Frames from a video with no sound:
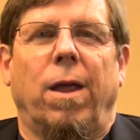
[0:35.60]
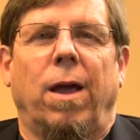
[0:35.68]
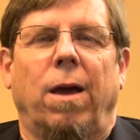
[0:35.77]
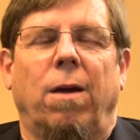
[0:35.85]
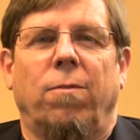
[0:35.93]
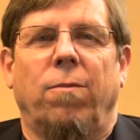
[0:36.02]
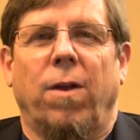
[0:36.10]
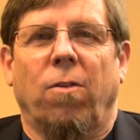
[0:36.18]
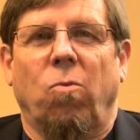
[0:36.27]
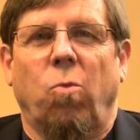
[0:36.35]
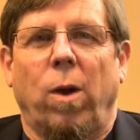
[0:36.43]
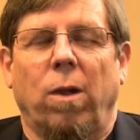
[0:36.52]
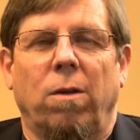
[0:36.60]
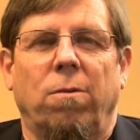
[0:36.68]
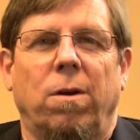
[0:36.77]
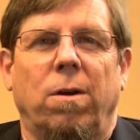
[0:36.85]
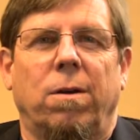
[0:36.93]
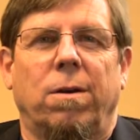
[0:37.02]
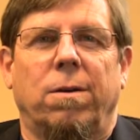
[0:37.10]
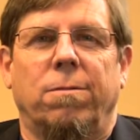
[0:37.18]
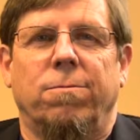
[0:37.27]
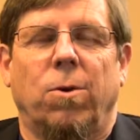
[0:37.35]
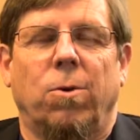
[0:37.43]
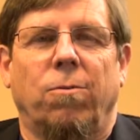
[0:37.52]
We have a
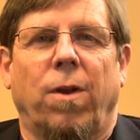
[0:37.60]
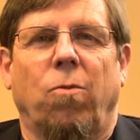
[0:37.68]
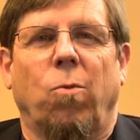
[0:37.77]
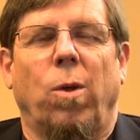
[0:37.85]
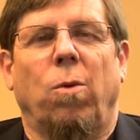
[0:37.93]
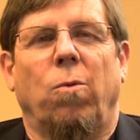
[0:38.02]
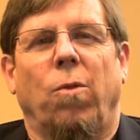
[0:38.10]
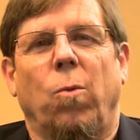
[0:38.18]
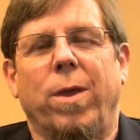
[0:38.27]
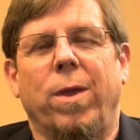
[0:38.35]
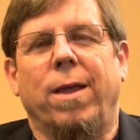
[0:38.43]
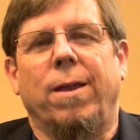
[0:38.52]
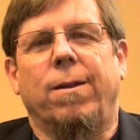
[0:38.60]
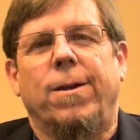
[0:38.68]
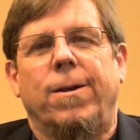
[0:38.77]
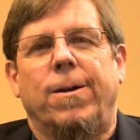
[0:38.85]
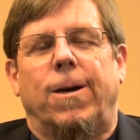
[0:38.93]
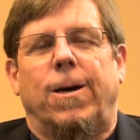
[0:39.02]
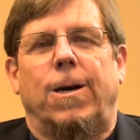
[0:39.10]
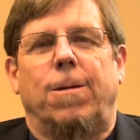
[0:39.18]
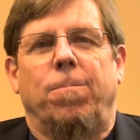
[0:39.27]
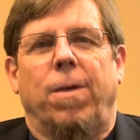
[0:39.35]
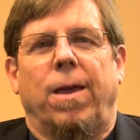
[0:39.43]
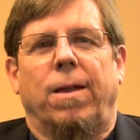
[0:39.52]
Venezuela vote in Venezuela over the weekend
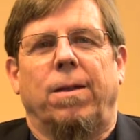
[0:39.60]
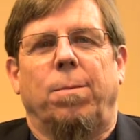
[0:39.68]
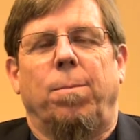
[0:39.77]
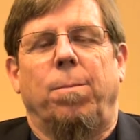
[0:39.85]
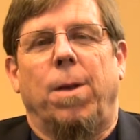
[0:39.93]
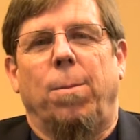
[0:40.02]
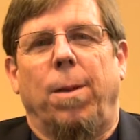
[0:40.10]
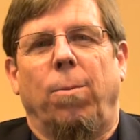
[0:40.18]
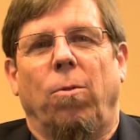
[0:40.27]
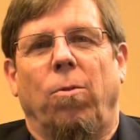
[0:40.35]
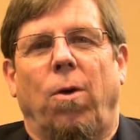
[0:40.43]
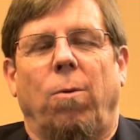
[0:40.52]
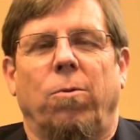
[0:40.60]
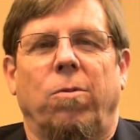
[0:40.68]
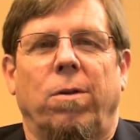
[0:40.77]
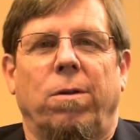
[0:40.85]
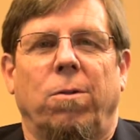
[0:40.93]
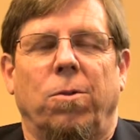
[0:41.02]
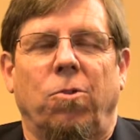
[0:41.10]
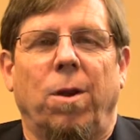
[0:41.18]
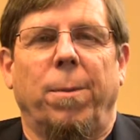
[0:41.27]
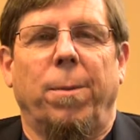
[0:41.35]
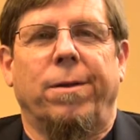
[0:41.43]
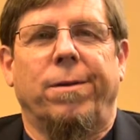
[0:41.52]
that many people thought was
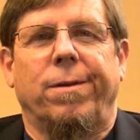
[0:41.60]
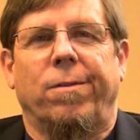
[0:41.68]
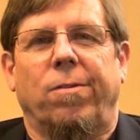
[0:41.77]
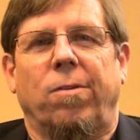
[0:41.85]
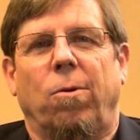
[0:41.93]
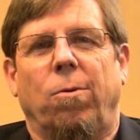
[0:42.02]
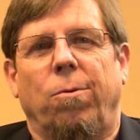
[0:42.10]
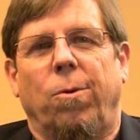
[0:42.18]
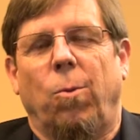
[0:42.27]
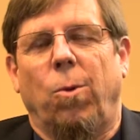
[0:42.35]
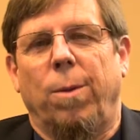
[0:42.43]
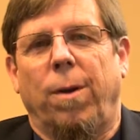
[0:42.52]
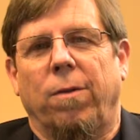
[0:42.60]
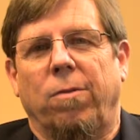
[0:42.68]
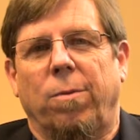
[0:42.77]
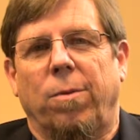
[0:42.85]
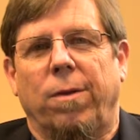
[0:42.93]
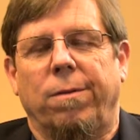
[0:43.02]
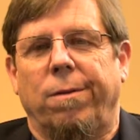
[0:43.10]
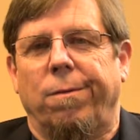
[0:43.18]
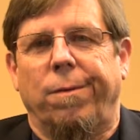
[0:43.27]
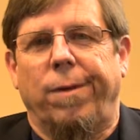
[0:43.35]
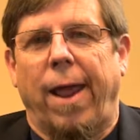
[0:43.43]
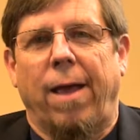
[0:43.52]
illegitimate, and so we were worried about some of
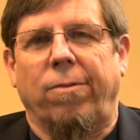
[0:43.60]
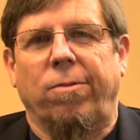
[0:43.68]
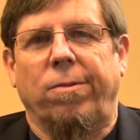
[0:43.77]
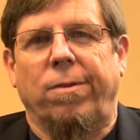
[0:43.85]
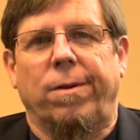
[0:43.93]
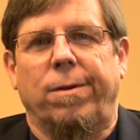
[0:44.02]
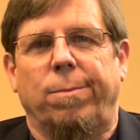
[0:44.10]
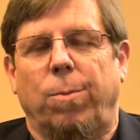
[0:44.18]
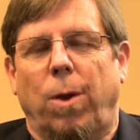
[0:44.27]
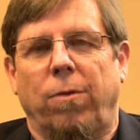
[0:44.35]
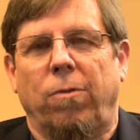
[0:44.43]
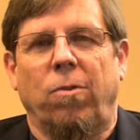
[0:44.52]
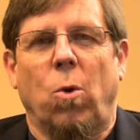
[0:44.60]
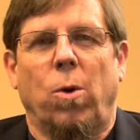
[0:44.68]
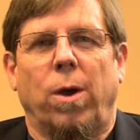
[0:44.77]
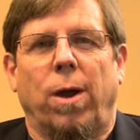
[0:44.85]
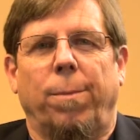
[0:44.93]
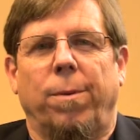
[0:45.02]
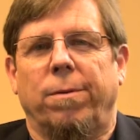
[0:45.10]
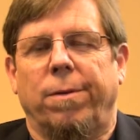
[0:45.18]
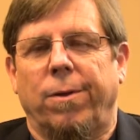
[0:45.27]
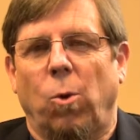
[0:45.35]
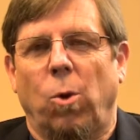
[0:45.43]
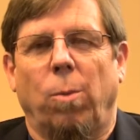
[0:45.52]
the gas prices going up
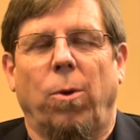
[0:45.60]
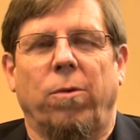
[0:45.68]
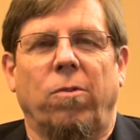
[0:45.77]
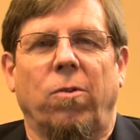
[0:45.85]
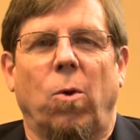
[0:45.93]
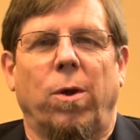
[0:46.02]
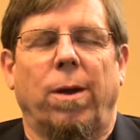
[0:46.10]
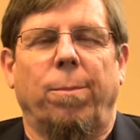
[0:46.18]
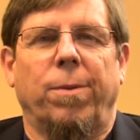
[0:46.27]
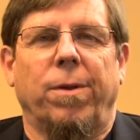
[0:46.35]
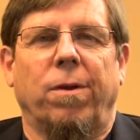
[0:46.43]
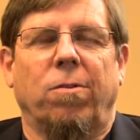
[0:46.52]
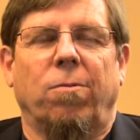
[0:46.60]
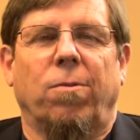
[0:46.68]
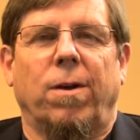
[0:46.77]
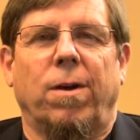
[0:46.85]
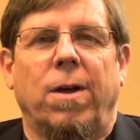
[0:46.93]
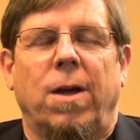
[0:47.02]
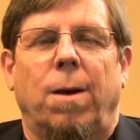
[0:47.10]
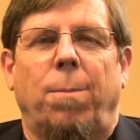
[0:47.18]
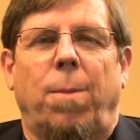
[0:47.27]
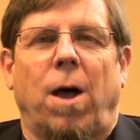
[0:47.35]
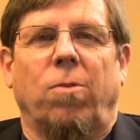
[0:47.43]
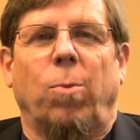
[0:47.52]
and oil prices going up because of
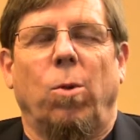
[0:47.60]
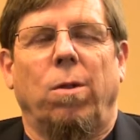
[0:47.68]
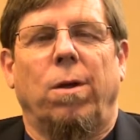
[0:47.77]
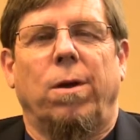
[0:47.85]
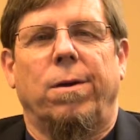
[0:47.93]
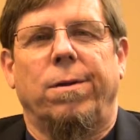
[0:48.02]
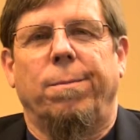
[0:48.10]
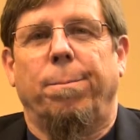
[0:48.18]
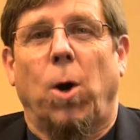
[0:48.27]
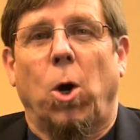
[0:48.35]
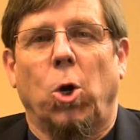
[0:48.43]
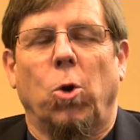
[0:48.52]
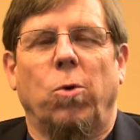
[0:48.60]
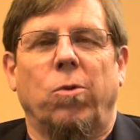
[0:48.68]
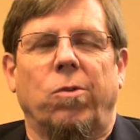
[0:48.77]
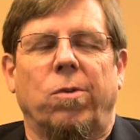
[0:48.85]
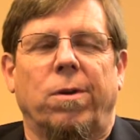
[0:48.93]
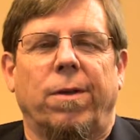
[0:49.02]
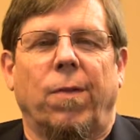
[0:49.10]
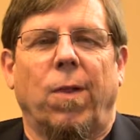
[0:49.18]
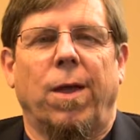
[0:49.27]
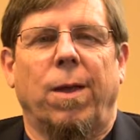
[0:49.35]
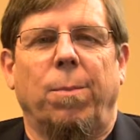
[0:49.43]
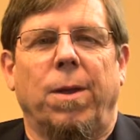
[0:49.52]
possible embargoes and
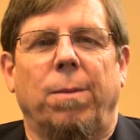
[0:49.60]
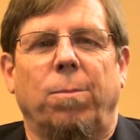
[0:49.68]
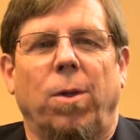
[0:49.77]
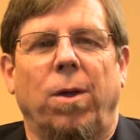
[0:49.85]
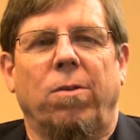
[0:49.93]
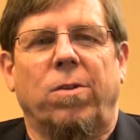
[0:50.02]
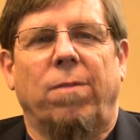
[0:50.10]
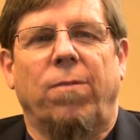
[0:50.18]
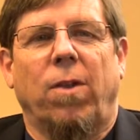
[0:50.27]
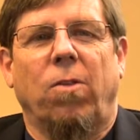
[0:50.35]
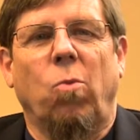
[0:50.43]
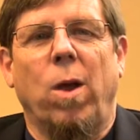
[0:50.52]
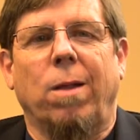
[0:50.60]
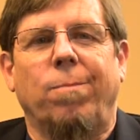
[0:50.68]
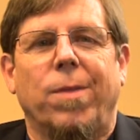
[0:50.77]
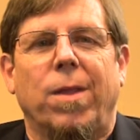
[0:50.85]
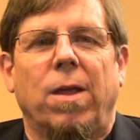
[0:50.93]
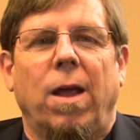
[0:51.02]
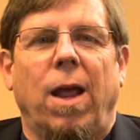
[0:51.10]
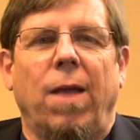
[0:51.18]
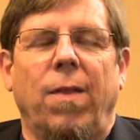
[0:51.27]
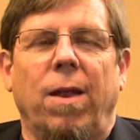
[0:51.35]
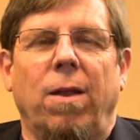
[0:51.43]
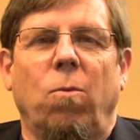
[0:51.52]
the like being placed on Venezuela.
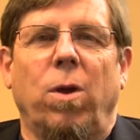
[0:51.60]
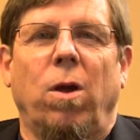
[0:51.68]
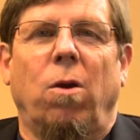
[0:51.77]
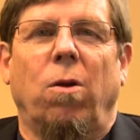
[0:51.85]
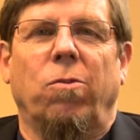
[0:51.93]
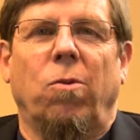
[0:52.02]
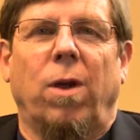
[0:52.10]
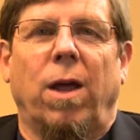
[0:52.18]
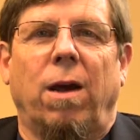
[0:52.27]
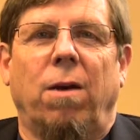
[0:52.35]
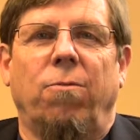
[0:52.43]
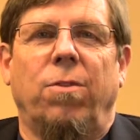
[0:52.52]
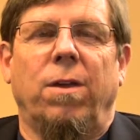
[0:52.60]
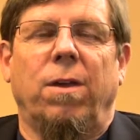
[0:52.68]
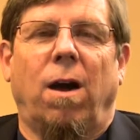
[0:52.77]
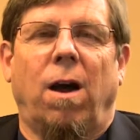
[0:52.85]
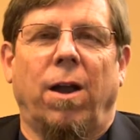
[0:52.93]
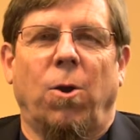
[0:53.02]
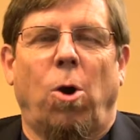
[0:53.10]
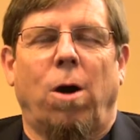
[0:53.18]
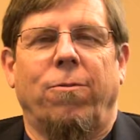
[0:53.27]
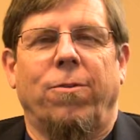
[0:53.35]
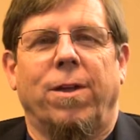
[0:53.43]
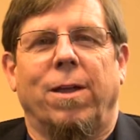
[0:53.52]
And then we also have the on and
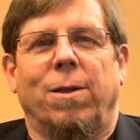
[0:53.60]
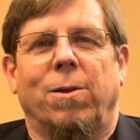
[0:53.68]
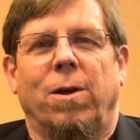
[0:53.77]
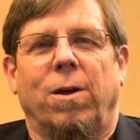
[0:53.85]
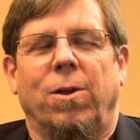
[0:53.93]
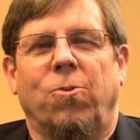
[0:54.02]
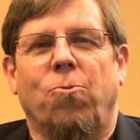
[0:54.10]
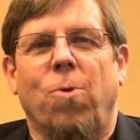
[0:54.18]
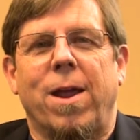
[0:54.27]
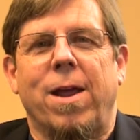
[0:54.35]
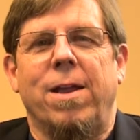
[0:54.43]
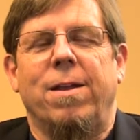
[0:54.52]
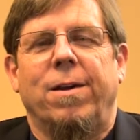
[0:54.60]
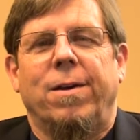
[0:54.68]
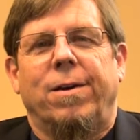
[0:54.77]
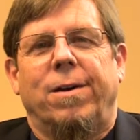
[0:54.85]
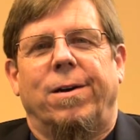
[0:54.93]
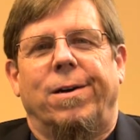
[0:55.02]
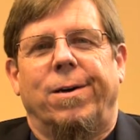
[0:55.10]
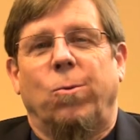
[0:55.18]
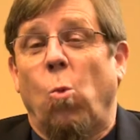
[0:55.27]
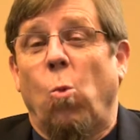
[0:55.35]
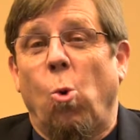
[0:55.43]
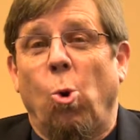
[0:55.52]
off again trade
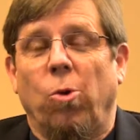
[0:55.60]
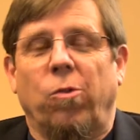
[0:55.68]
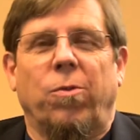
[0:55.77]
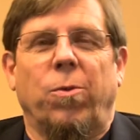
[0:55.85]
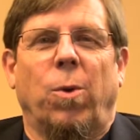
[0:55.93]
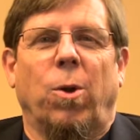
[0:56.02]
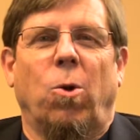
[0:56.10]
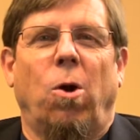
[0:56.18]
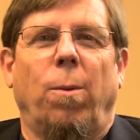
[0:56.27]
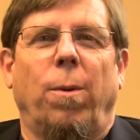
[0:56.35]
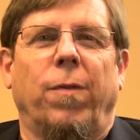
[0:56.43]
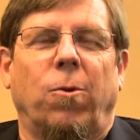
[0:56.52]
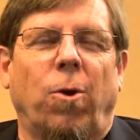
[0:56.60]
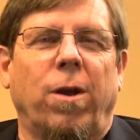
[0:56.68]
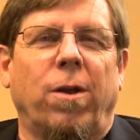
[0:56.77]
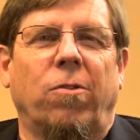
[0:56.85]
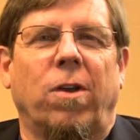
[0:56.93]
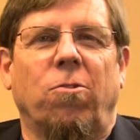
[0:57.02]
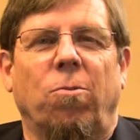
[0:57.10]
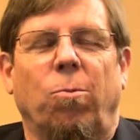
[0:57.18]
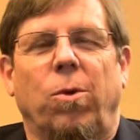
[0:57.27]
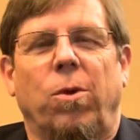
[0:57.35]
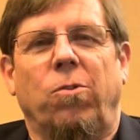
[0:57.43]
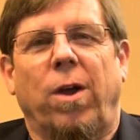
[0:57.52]
wars, if you want to call it, the trade
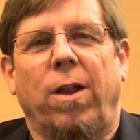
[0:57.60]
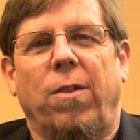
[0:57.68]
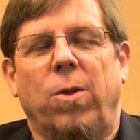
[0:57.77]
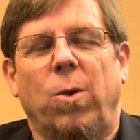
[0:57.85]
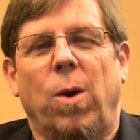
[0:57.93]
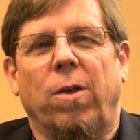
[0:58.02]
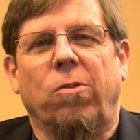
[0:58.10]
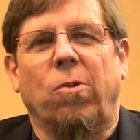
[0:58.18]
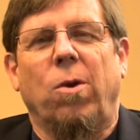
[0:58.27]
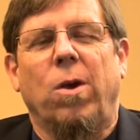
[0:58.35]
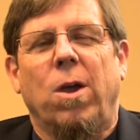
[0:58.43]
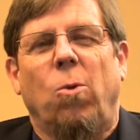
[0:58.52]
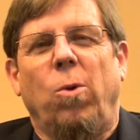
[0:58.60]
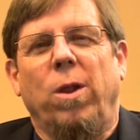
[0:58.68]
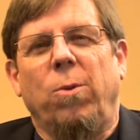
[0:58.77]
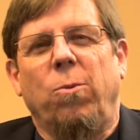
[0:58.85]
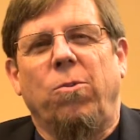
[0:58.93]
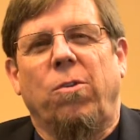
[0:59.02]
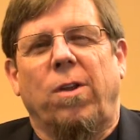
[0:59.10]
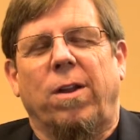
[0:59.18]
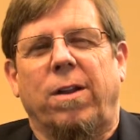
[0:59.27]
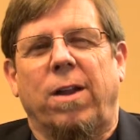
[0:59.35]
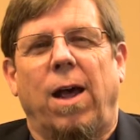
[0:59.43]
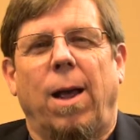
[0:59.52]
discussions between China and the U.S. So really it was
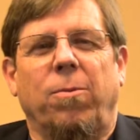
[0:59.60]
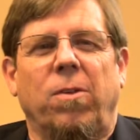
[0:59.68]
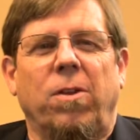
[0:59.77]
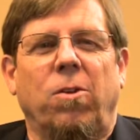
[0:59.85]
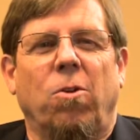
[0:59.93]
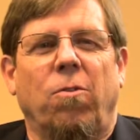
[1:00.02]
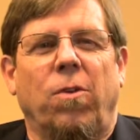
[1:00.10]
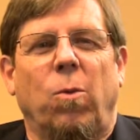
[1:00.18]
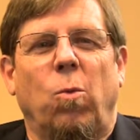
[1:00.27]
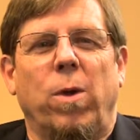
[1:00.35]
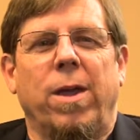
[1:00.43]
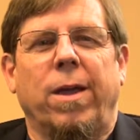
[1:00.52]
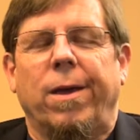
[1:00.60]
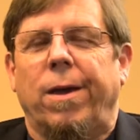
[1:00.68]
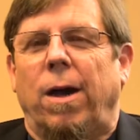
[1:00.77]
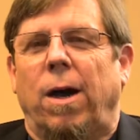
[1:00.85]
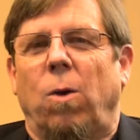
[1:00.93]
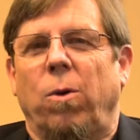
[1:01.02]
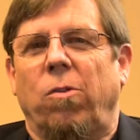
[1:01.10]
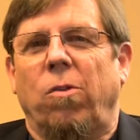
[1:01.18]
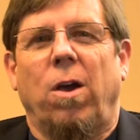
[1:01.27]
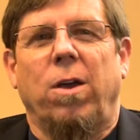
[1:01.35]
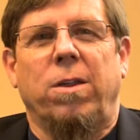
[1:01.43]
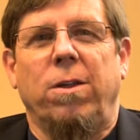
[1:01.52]
just a topsy-turvy week. We
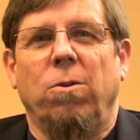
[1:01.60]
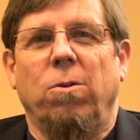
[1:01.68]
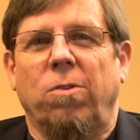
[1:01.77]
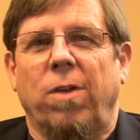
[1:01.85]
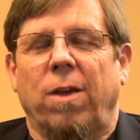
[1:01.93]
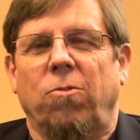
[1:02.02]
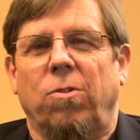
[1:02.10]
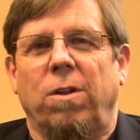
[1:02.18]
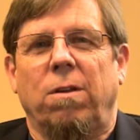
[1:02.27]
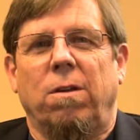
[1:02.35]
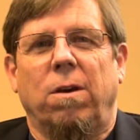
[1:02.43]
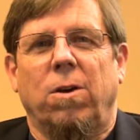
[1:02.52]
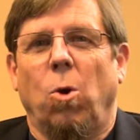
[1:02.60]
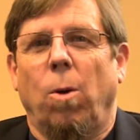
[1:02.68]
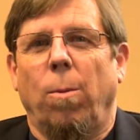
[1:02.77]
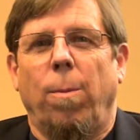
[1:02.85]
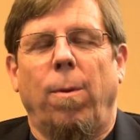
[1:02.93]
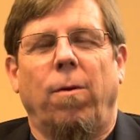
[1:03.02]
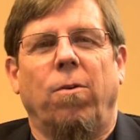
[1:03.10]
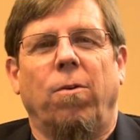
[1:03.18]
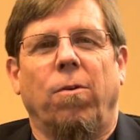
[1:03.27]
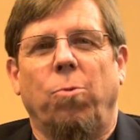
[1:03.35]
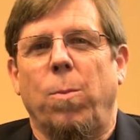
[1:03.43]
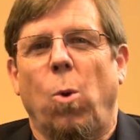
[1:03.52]
saw yields actually go up above